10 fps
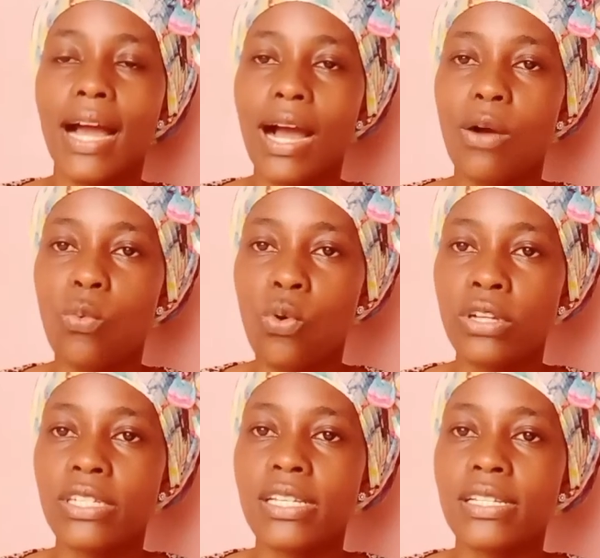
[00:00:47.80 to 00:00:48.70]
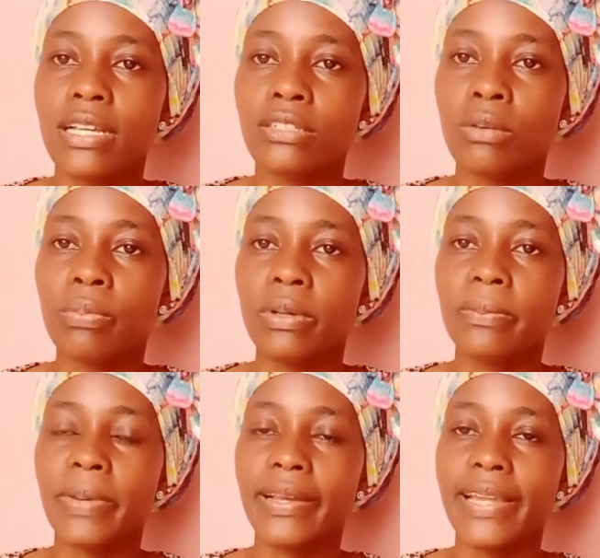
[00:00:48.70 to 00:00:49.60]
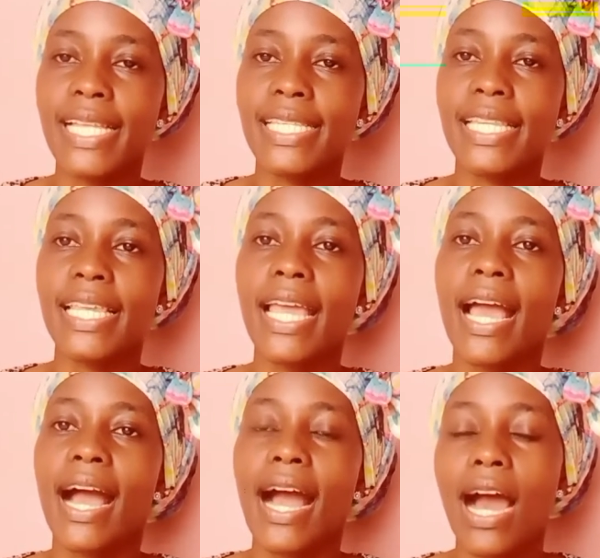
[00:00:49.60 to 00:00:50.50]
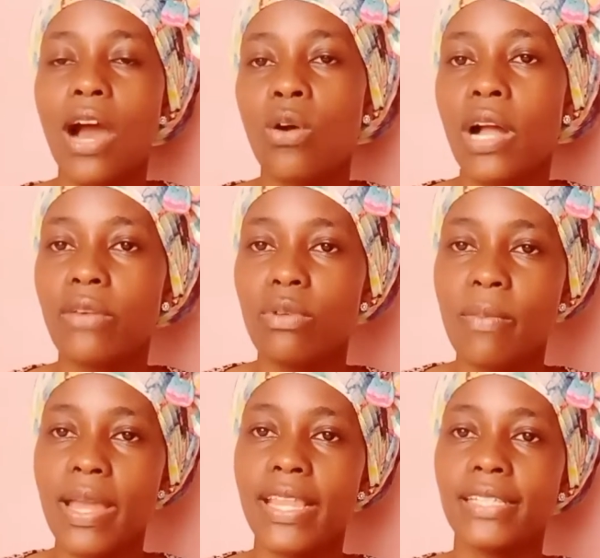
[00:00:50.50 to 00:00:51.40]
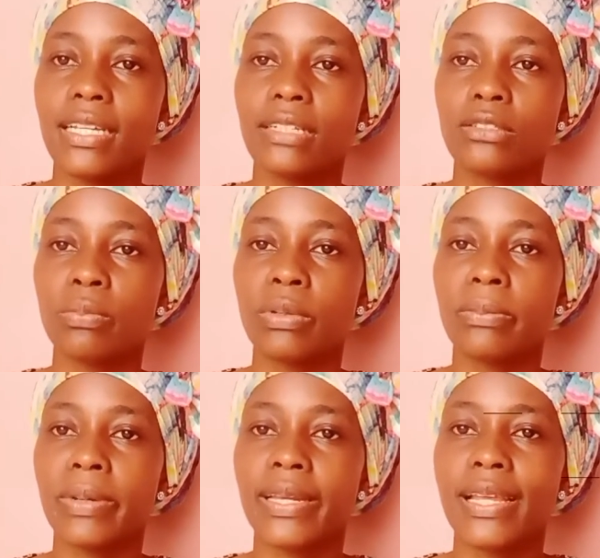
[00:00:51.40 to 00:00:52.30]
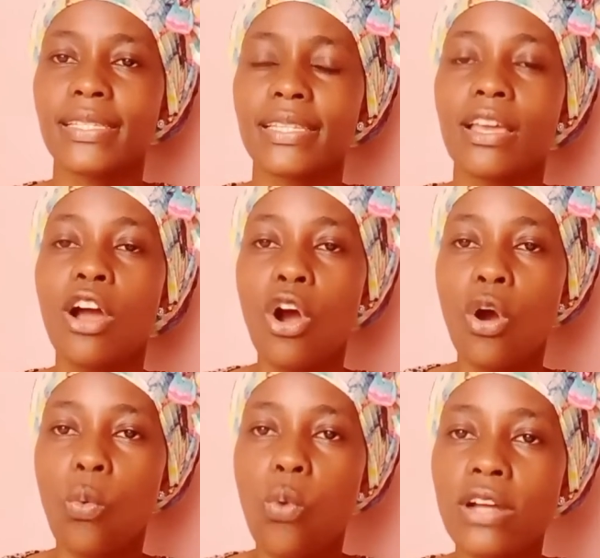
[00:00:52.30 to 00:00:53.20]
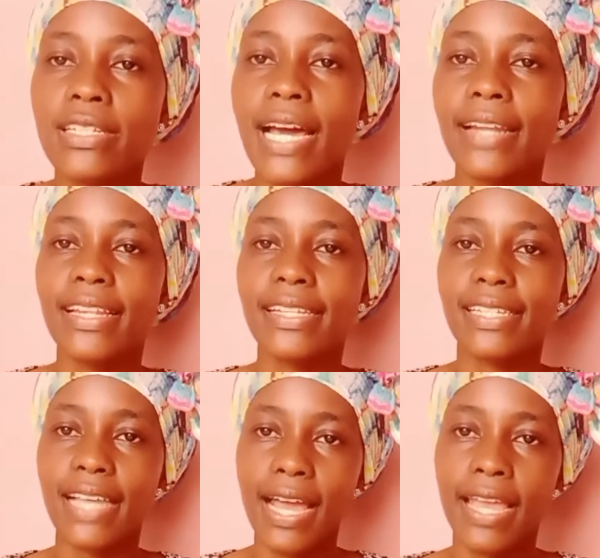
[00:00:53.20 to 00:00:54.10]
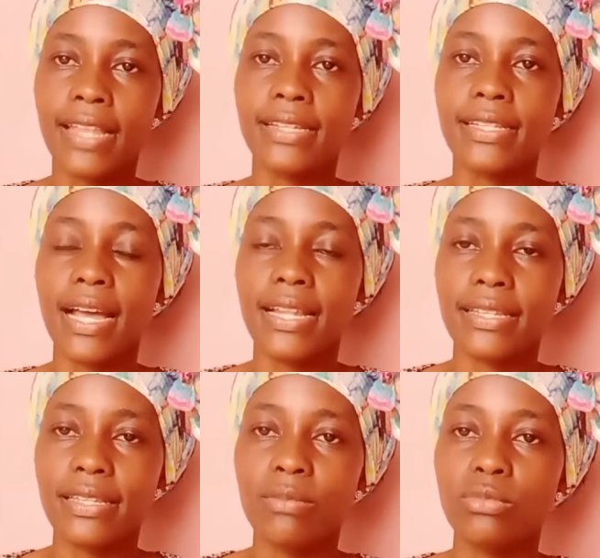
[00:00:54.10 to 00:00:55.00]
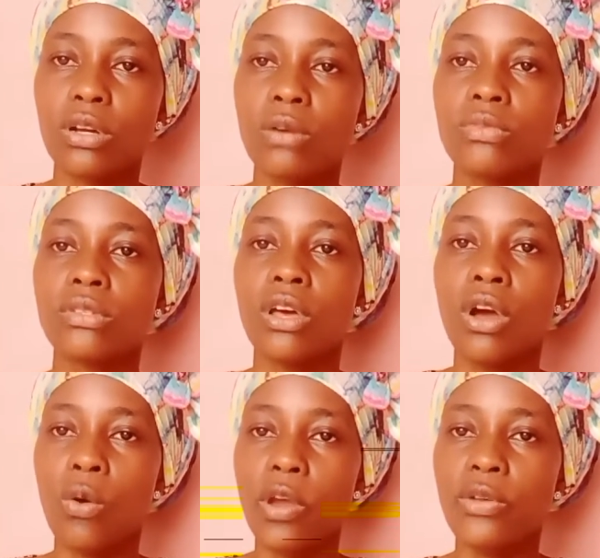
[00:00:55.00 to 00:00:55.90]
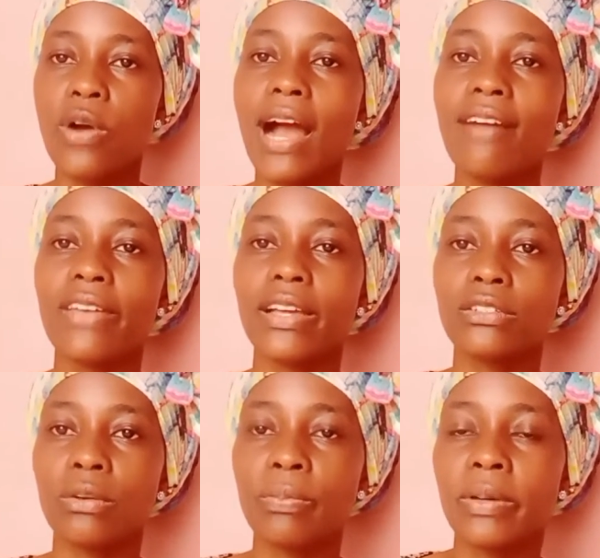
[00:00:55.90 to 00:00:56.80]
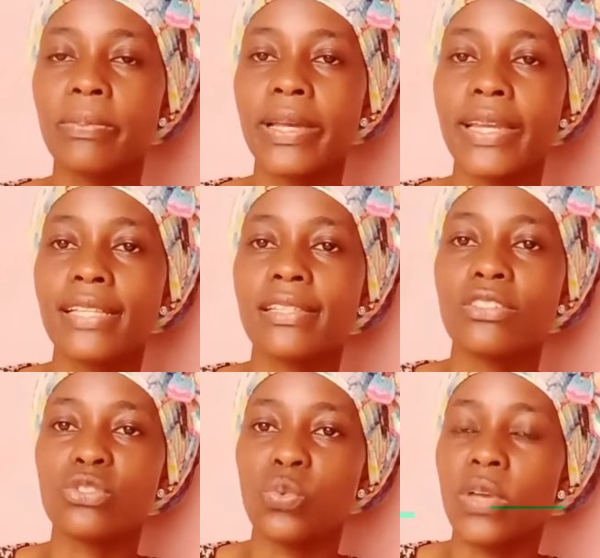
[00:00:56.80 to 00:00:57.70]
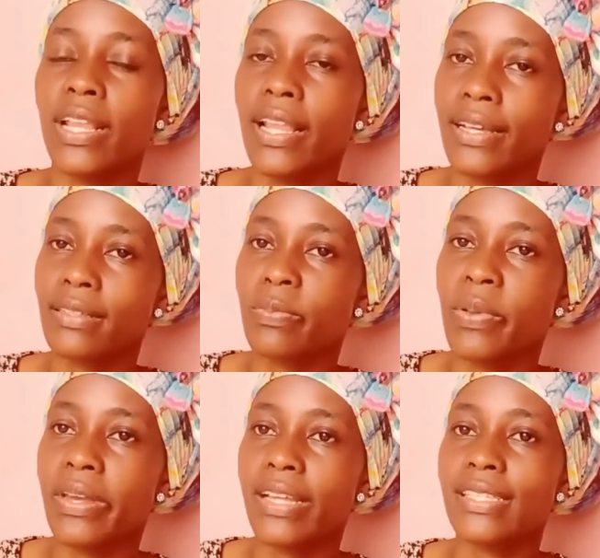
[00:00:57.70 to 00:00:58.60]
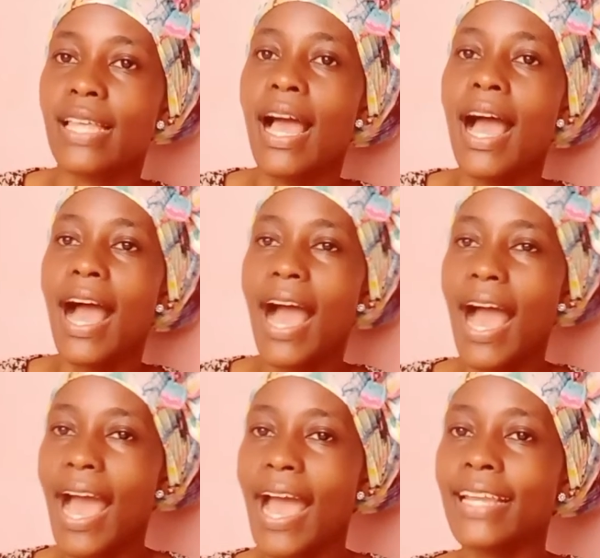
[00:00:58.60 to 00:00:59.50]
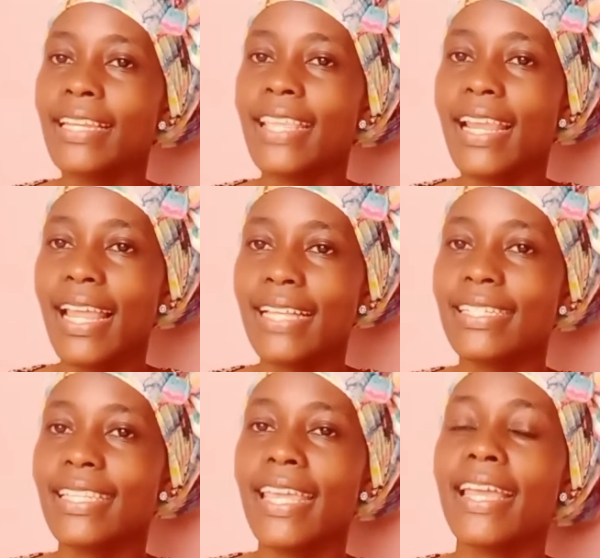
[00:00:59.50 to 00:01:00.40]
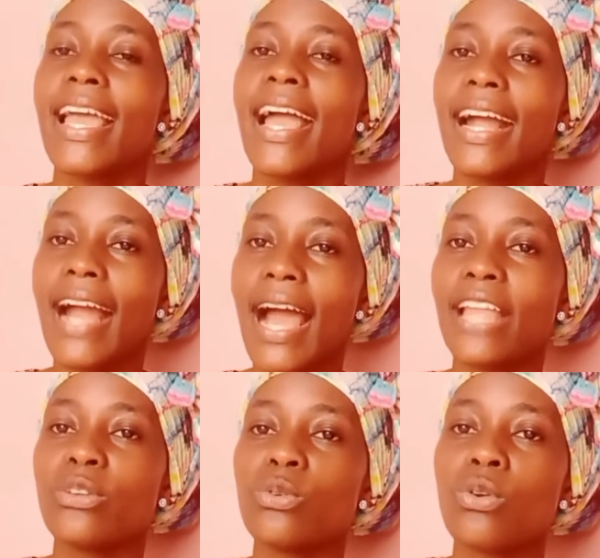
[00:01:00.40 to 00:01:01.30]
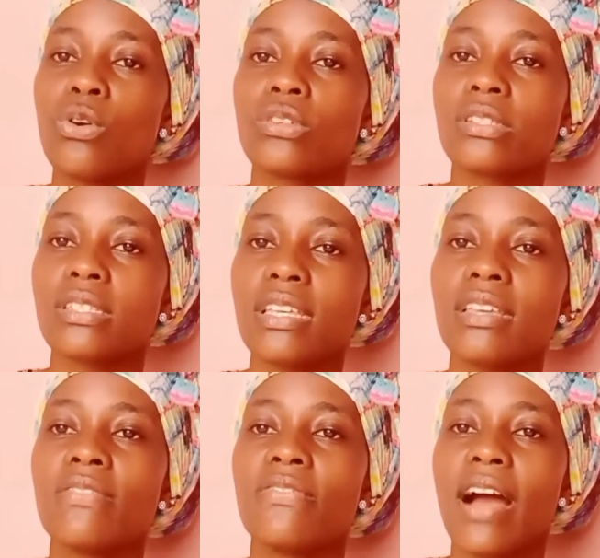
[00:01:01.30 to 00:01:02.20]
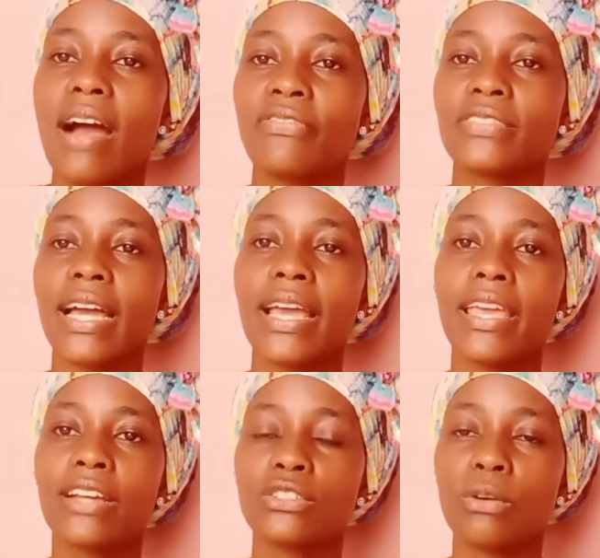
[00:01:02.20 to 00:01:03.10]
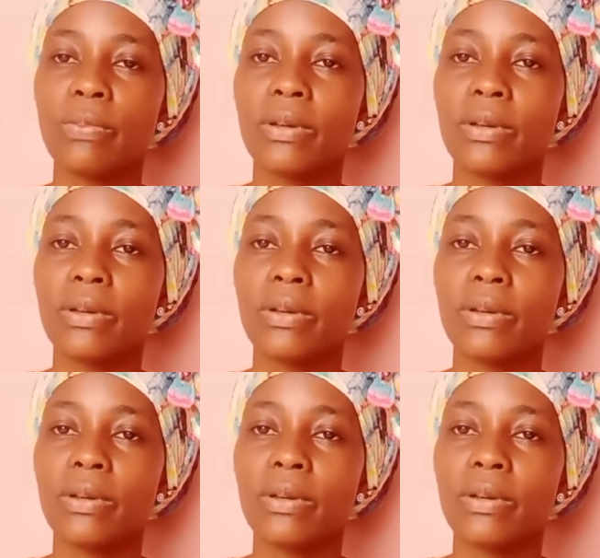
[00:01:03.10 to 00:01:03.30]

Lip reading: what is ectopic pregnancy, how can we manage ectopic pregnancy, what are the signs and symptoms when you have ectopic pregnancy you will experience, and the last thing, can you conceive after ectopic